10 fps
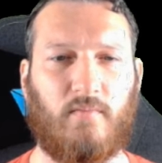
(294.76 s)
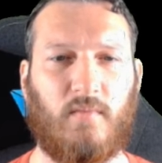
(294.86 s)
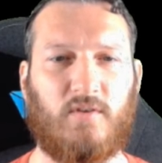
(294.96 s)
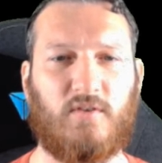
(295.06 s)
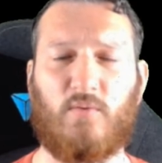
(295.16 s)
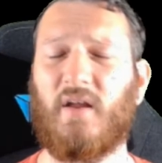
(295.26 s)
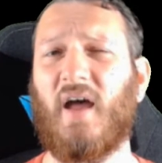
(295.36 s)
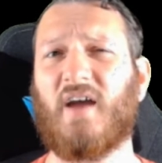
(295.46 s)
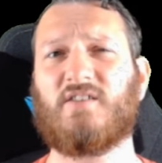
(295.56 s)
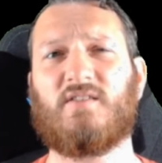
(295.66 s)
So what
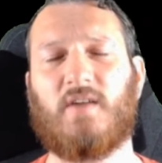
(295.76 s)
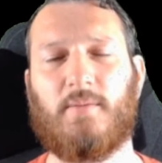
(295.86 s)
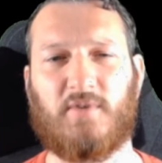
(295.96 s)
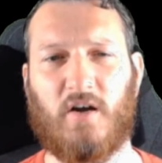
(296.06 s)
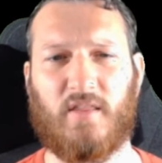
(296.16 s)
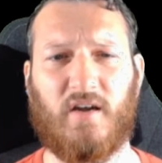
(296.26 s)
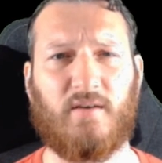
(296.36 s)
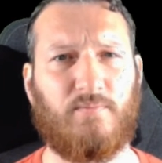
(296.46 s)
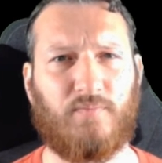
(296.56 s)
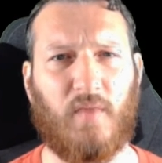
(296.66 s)
action steps are there?
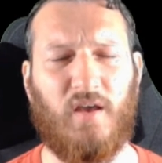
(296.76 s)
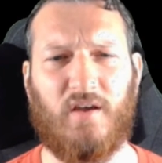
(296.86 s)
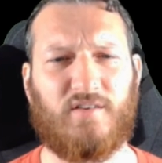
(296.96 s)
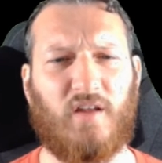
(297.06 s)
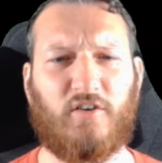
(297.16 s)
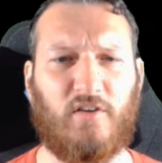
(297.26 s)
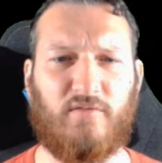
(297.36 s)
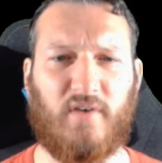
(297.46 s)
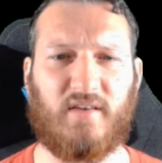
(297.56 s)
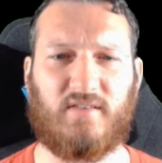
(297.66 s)
Dr.
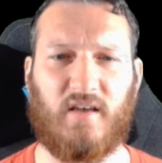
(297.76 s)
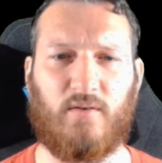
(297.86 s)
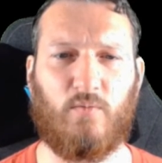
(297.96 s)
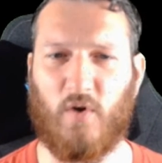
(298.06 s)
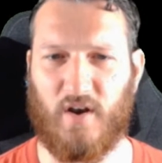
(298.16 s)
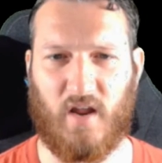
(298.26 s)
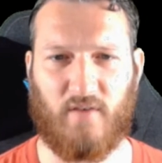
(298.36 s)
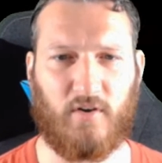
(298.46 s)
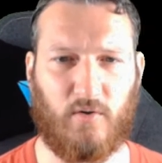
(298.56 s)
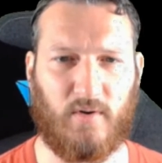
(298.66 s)
LaVeist said we're
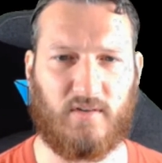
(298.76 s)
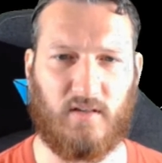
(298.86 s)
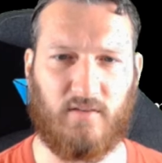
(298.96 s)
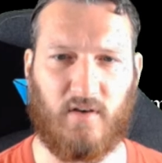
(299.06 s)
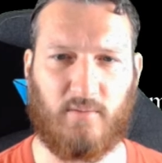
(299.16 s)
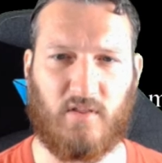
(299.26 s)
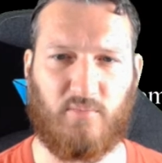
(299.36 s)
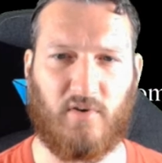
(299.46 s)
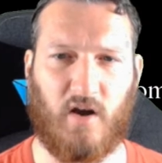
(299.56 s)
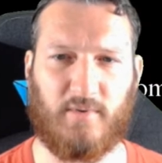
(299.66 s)
never going to live up to the
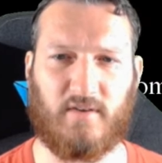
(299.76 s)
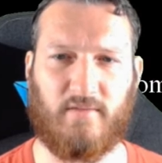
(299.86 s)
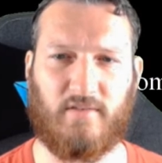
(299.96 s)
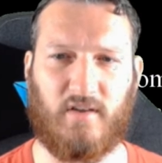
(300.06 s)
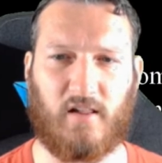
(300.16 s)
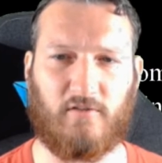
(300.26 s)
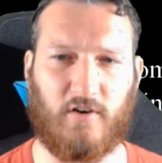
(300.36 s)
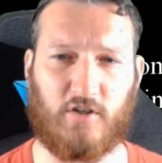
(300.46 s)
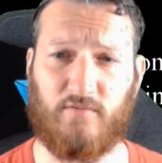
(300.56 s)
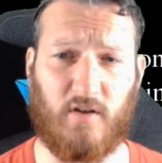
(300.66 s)
promise of the
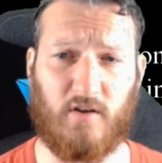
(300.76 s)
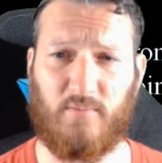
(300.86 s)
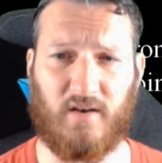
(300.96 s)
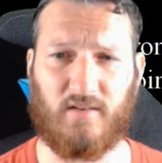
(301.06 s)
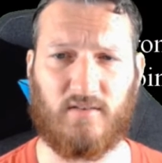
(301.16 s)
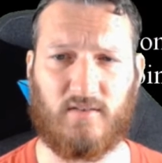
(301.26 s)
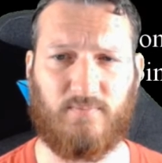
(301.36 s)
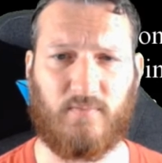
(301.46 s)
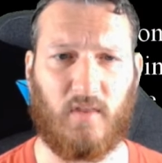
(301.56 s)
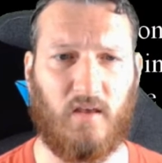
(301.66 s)
Declaration of Independence.
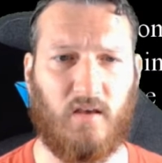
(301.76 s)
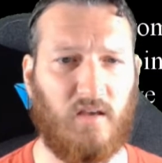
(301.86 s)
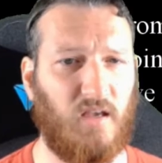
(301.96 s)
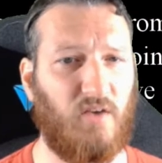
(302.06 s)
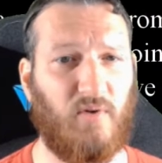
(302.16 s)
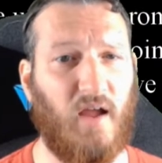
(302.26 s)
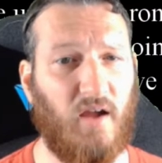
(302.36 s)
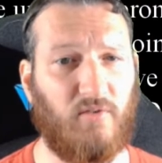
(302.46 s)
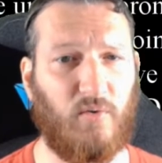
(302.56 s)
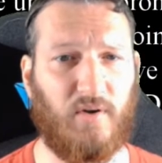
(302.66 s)
If we're
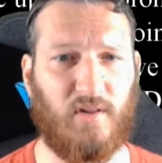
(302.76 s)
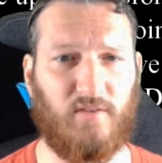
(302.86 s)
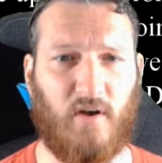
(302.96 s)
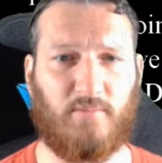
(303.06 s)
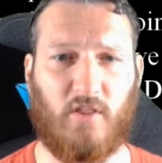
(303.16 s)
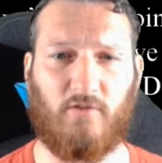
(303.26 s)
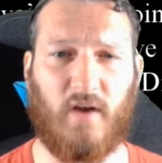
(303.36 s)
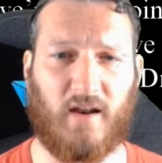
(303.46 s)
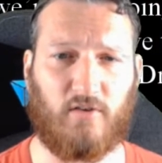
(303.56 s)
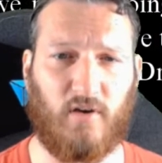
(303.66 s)
ever going to live up to the
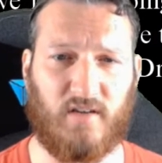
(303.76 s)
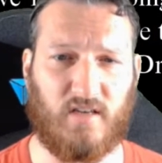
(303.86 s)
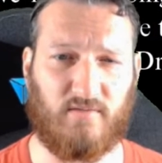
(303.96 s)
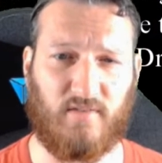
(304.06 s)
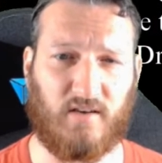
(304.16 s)
radical ideas of that